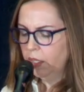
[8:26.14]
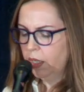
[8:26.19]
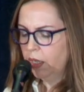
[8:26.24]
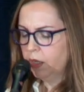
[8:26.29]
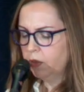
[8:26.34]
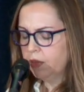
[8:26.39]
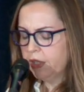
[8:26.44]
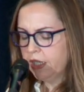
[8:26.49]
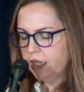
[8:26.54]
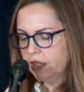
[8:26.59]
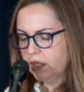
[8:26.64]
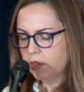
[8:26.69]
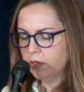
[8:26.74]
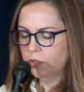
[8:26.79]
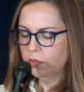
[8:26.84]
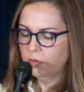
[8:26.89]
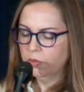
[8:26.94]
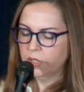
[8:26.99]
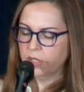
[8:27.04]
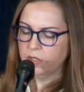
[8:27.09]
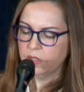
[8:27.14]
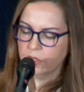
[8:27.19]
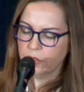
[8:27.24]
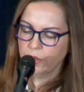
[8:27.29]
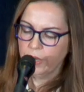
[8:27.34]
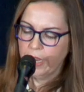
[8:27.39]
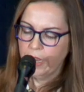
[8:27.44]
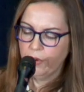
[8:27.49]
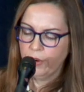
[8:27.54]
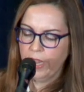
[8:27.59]
Uh, we need to consider
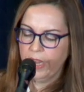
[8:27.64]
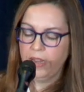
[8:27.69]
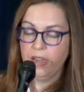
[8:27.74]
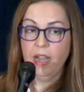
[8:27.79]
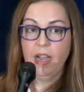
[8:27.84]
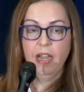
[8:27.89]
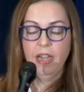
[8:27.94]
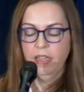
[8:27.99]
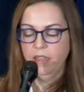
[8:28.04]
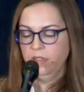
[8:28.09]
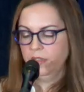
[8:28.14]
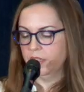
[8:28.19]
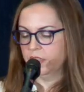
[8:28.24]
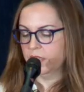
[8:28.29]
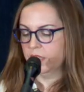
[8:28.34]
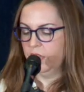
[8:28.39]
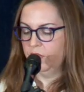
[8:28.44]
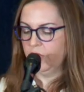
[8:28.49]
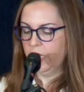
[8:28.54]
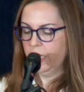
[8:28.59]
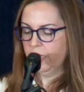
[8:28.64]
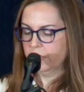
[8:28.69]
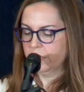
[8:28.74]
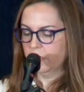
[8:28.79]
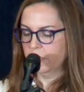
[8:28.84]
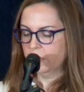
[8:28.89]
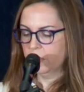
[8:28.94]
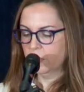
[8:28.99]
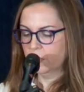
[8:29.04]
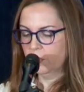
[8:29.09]
how AI, that's given
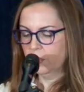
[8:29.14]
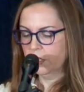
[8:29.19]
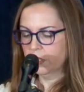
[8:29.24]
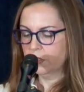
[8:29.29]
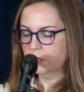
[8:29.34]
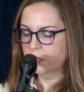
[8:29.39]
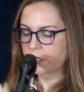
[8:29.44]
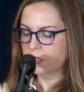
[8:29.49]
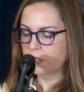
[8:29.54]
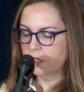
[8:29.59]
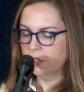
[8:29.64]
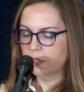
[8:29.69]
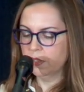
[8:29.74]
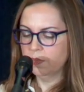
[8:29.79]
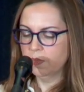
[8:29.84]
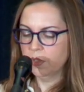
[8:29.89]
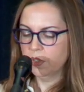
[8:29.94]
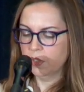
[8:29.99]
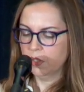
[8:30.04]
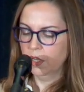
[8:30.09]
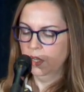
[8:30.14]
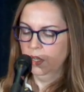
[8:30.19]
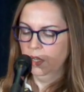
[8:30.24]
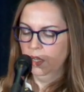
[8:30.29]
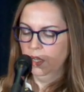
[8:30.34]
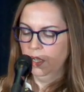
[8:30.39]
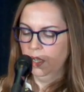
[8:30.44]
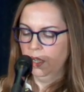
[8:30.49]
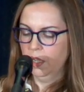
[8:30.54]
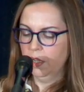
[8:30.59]
access to critical systems,
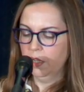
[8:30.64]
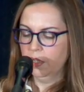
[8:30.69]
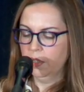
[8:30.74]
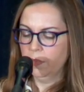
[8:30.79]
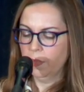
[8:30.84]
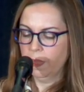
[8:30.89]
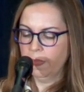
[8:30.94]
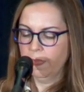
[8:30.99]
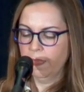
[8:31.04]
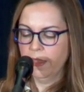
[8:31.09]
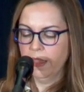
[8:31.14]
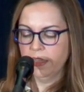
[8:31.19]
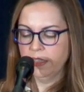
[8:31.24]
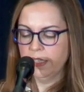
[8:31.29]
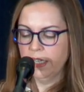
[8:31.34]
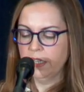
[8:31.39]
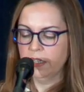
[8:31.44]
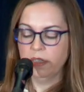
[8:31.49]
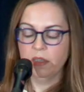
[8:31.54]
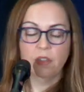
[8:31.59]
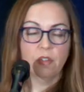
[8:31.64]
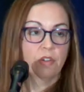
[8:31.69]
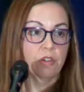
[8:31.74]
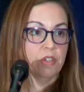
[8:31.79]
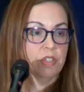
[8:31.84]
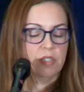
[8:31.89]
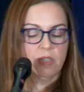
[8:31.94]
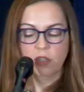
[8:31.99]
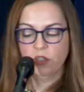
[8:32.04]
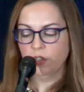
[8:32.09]
um, and data that are
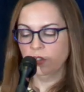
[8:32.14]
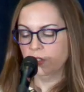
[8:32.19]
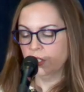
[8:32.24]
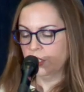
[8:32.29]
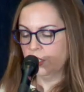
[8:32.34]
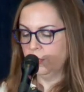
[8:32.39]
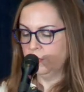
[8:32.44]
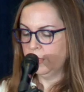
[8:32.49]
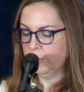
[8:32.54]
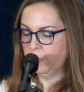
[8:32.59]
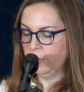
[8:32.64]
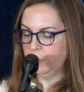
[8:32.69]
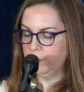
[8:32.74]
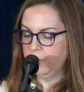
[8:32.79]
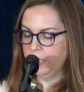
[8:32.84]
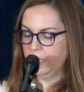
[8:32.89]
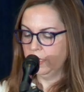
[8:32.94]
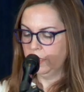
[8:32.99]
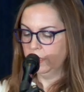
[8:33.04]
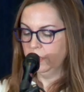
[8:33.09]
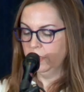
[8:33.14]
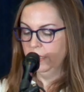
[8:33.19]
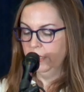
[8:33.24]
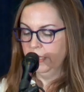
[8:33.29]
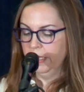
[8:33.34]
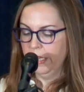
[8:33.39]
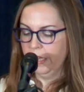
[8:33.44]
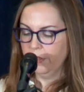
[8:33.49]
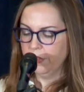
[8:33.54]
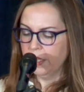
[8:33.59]
essential to human well-being,
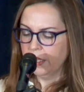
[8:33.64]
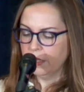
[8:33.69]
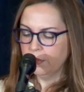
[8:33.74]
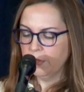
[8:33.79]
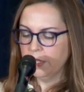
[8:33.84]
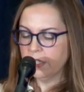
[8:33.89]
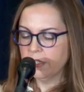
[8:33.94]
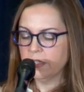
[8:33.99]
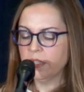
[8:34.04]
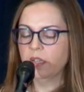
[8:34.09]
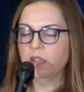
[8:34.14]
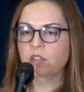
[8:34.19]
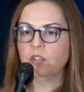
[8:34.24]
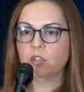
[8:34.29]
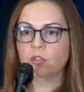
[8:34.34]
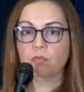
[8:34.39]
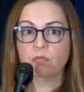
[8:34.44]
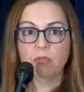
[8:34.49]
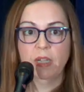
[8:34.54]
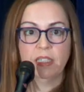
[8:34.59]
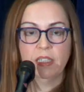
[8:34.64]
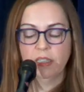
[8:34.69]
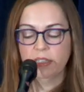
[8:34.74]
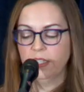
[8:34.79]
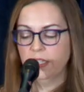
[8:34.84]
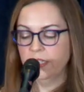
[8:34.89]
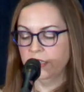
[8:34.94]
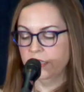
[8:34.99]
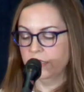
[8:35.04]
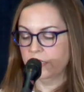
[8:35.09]
how they can be designed to
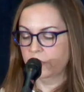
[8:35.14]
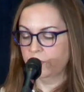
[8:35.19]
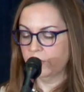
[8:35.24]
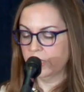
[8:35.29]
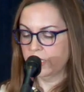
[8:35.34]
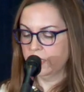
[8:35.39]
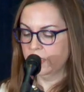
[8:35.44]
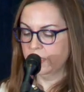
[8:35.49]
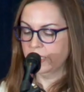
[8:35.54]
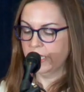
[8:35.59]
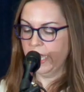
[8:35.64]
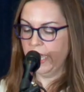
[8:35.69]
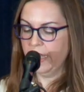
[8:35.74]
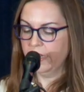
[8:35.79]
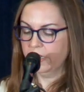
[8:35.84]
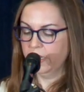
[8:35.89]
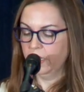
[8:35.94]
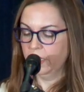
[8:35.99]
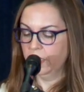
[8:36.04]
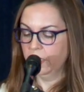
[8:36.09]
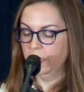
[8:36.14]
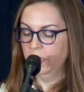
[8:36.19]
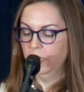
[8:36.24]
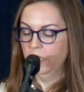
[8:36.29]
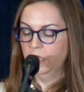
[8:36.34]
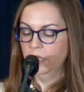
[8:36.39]
recognize and resist hacking,